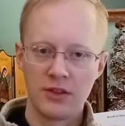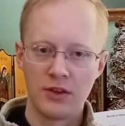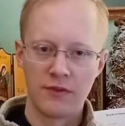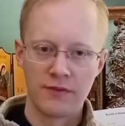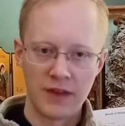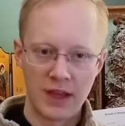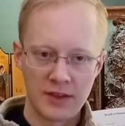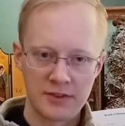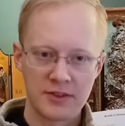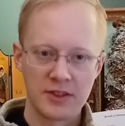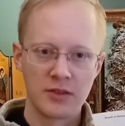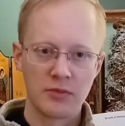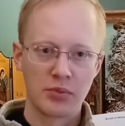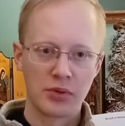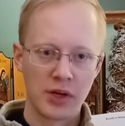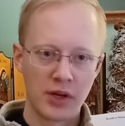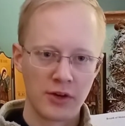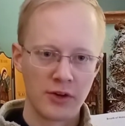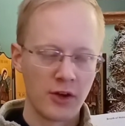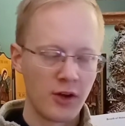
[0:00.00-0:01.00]
Fasting,
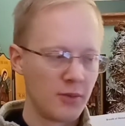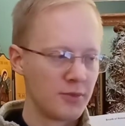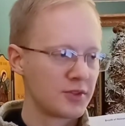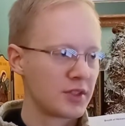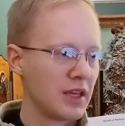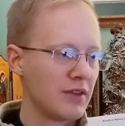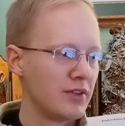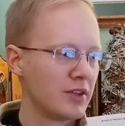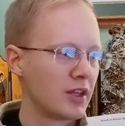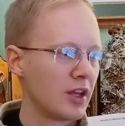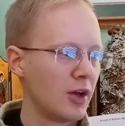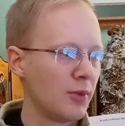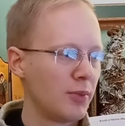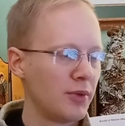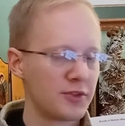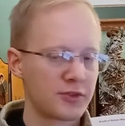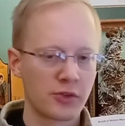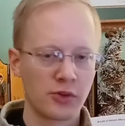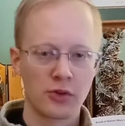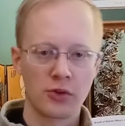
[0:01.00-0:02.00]
prayer, and almsgiving help
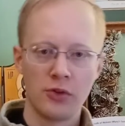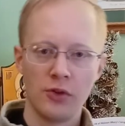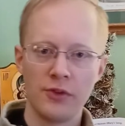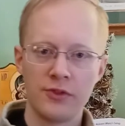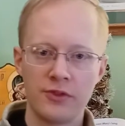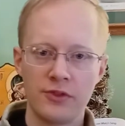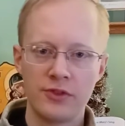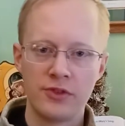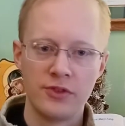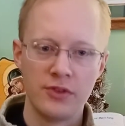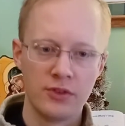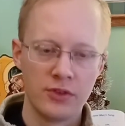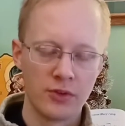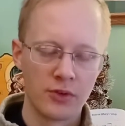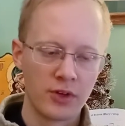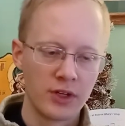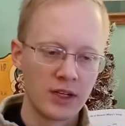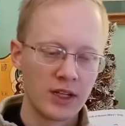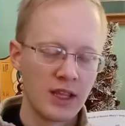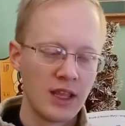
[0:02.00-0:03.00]
us grow closer to the
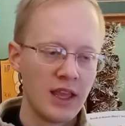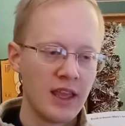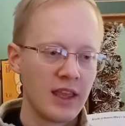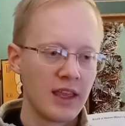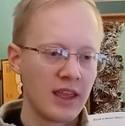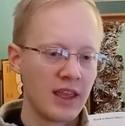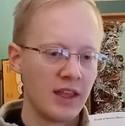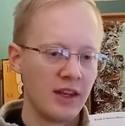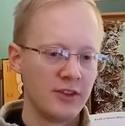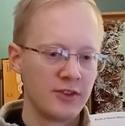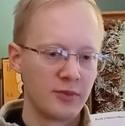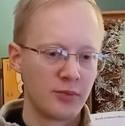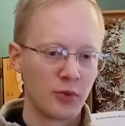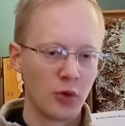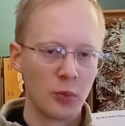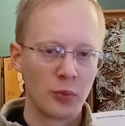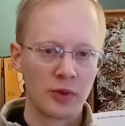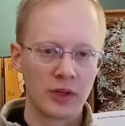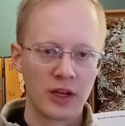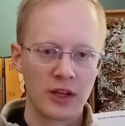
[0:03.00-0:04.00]
Lord, and it's
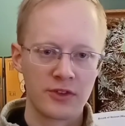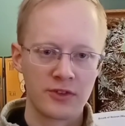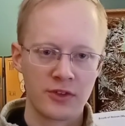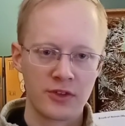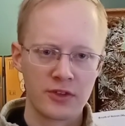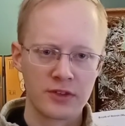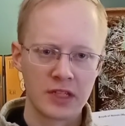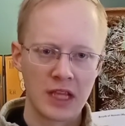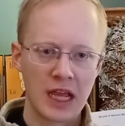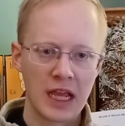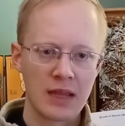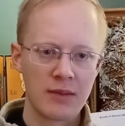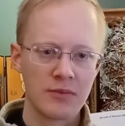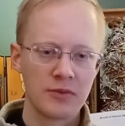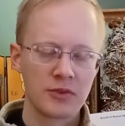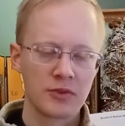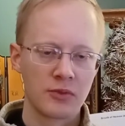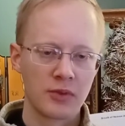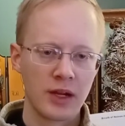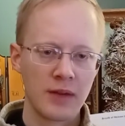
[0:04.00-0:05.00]
appropriate at certain
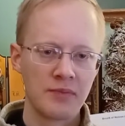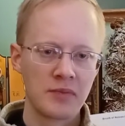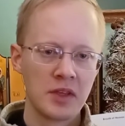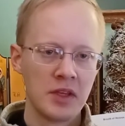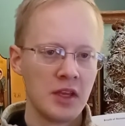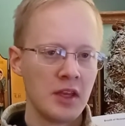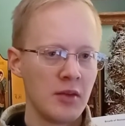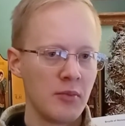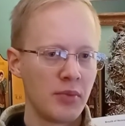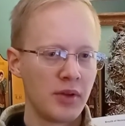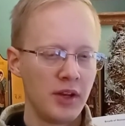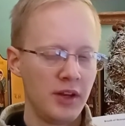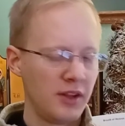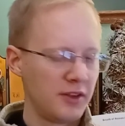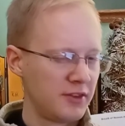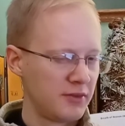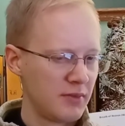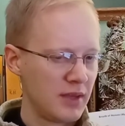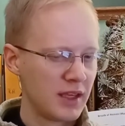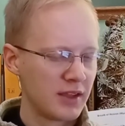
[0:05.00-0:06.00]
times, right? But it
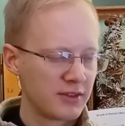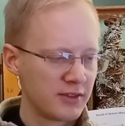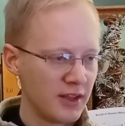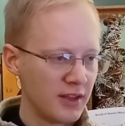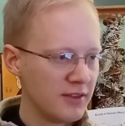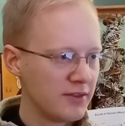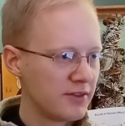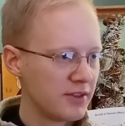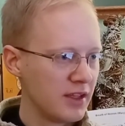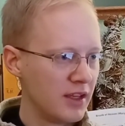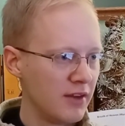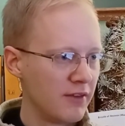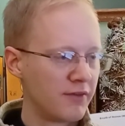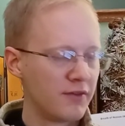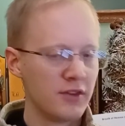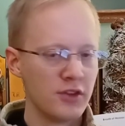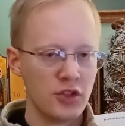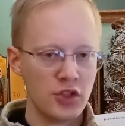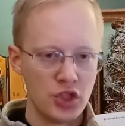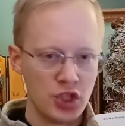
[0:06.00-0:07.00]
doesn't make sense
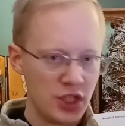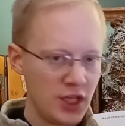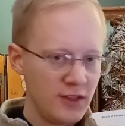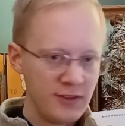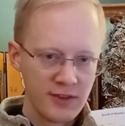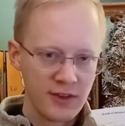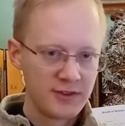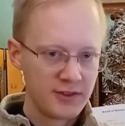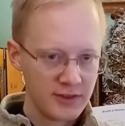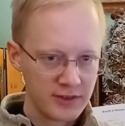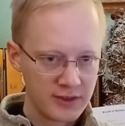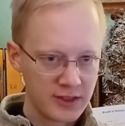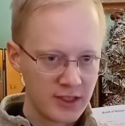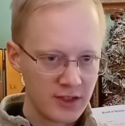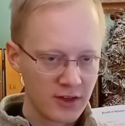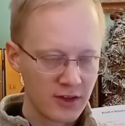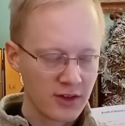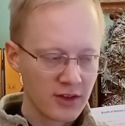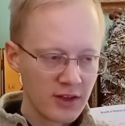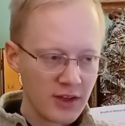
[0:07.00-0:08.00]
if Jesus is
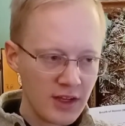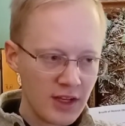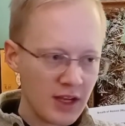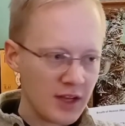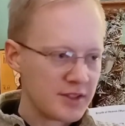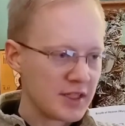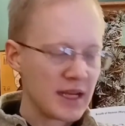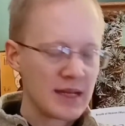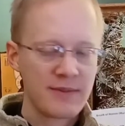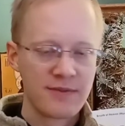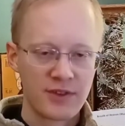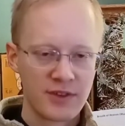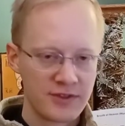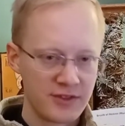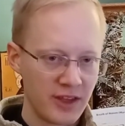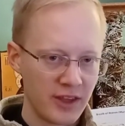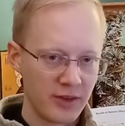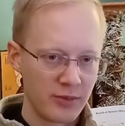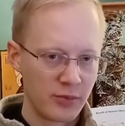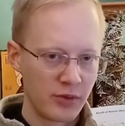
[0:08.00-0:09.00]
here, a time for
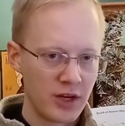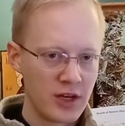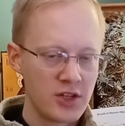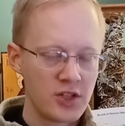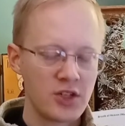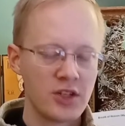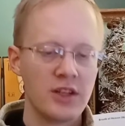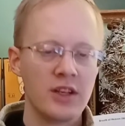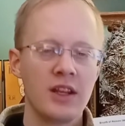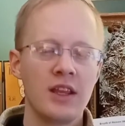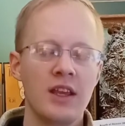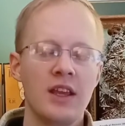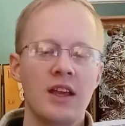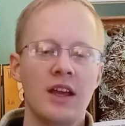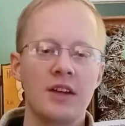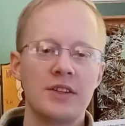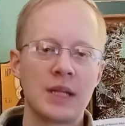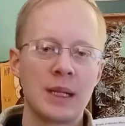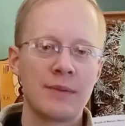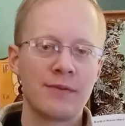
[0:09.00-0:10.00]
celebration,
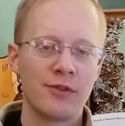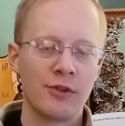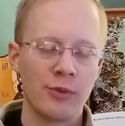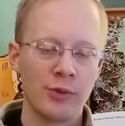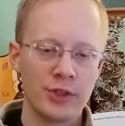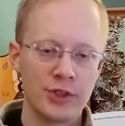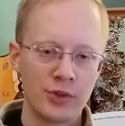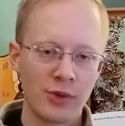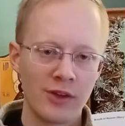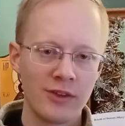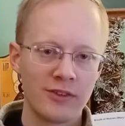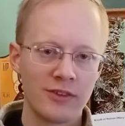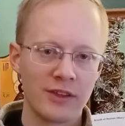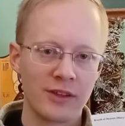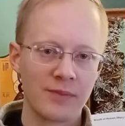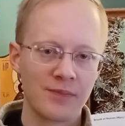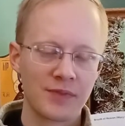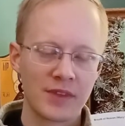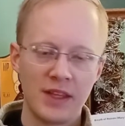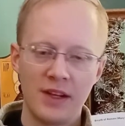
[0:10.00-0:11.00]
a time for
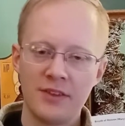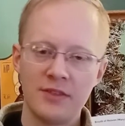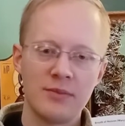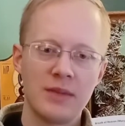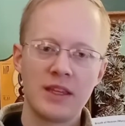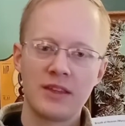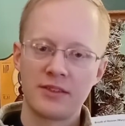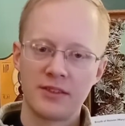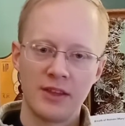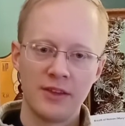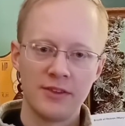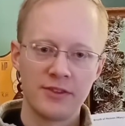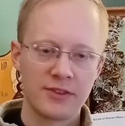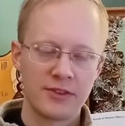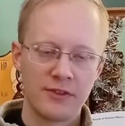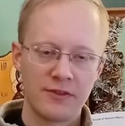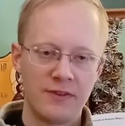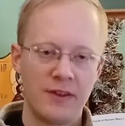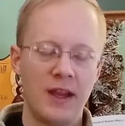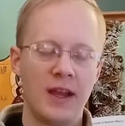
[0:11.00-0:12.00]
rejoicing. It doesn't make sense
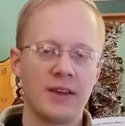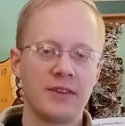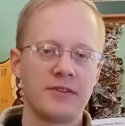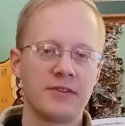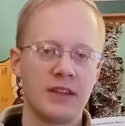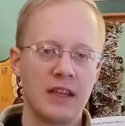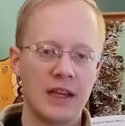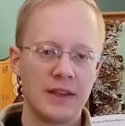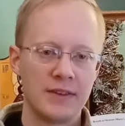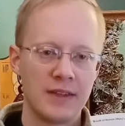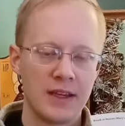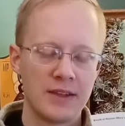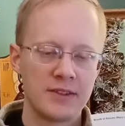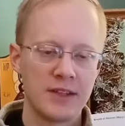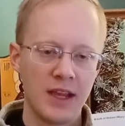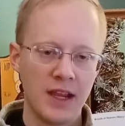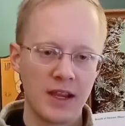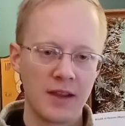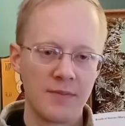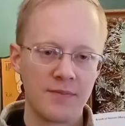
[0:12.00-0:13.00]
to fast at that
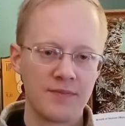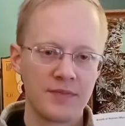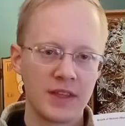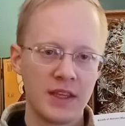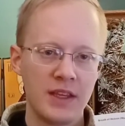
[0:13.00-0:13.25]
time.